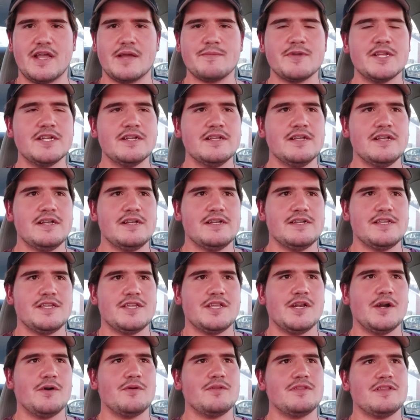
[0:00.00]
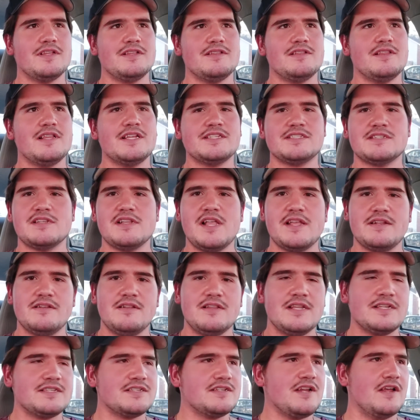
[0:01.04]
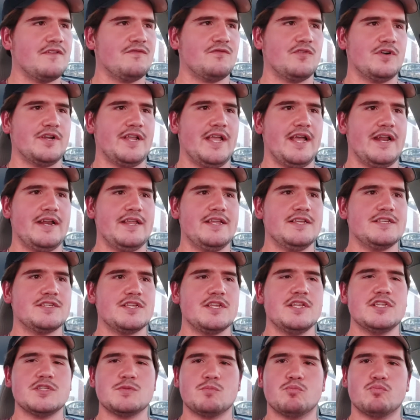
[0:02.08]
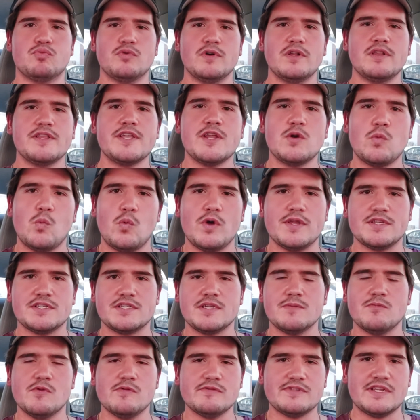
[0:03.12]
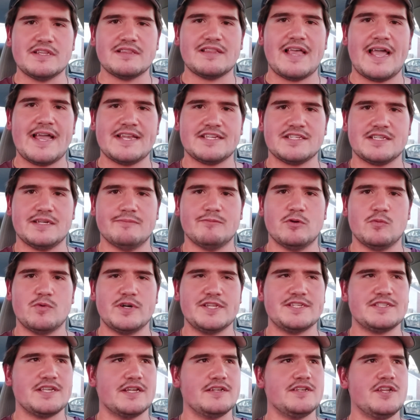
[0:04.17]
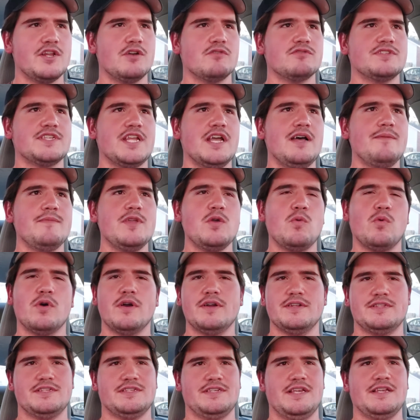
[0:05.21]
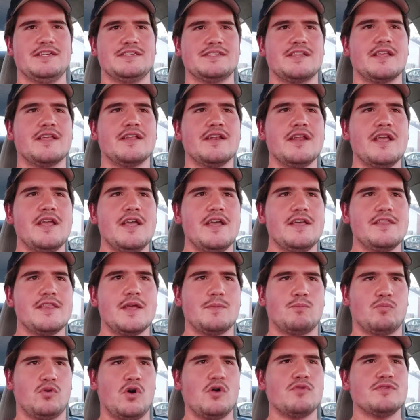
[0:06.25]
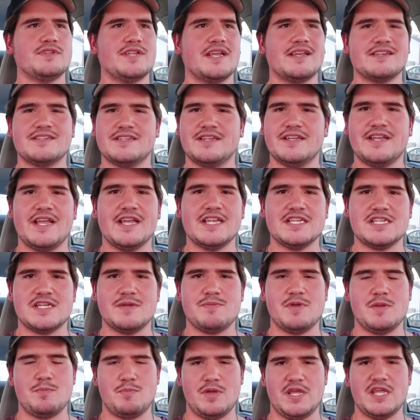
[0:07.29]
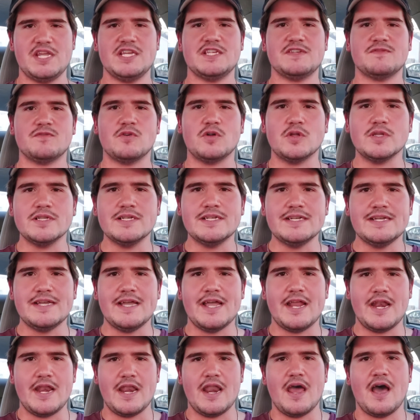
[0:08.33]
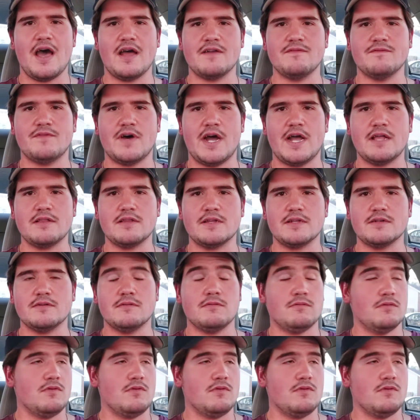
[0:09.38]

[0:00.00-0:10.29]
I mean, let's not forget his brilliant wisdom. What was it, last summer, when he said, tell me where it says that protesting has to be peaceful and nonviolent.